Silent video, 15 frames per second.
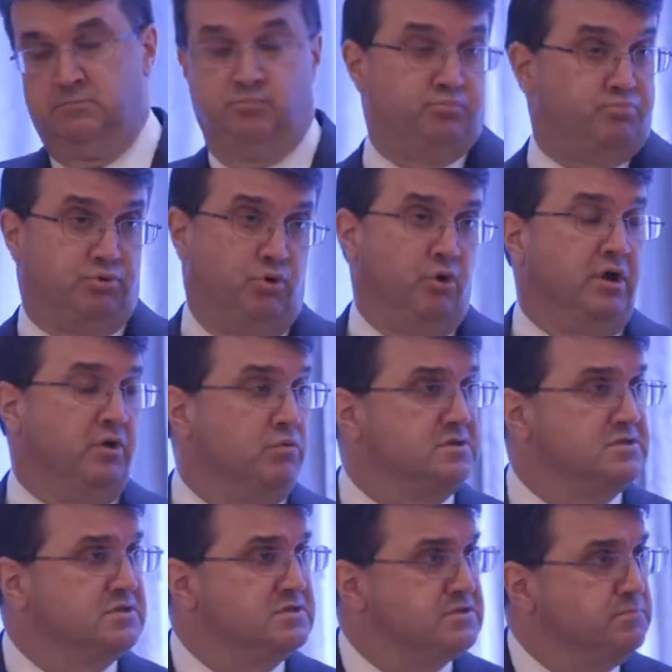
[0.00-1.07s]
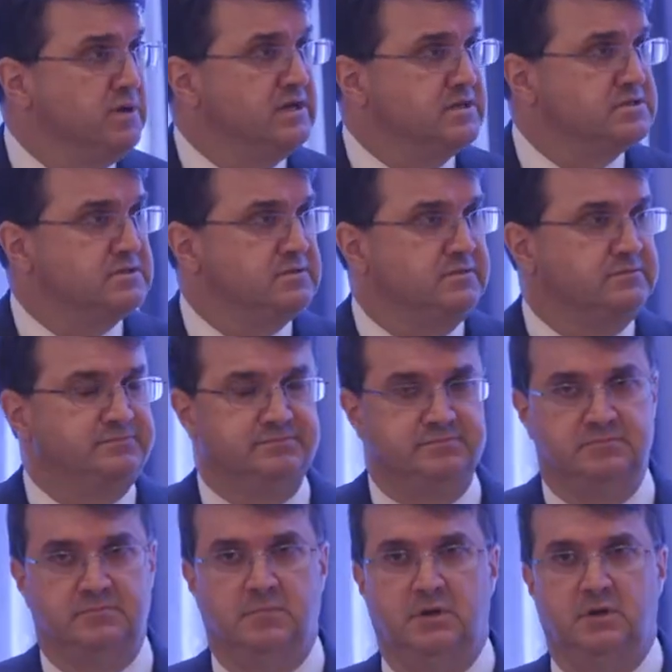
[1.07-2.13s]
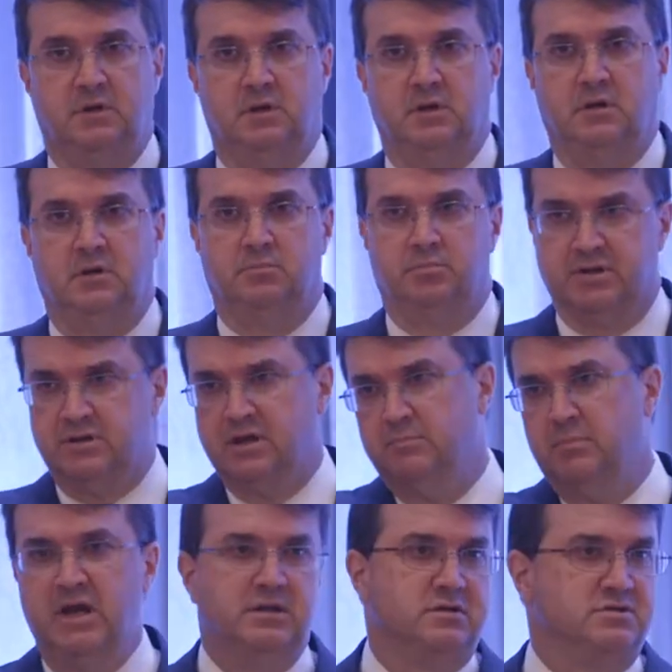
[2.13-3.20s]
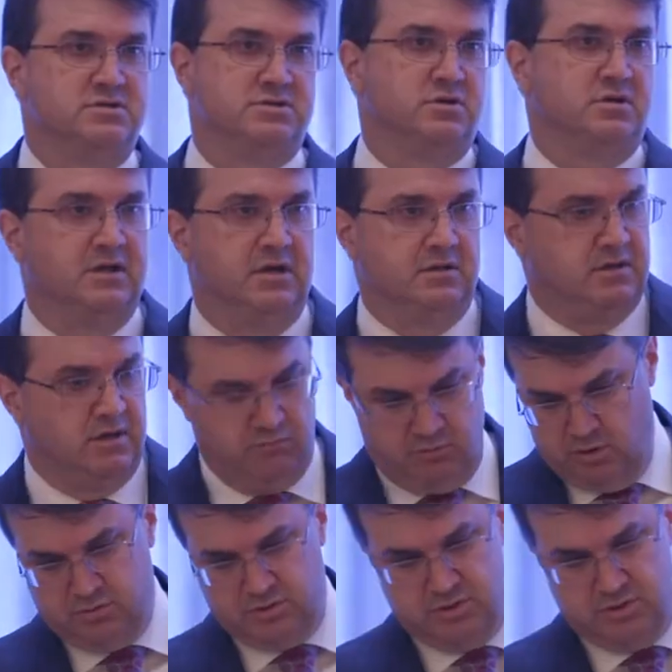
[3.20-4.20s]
Employee was dismissed. But they wrote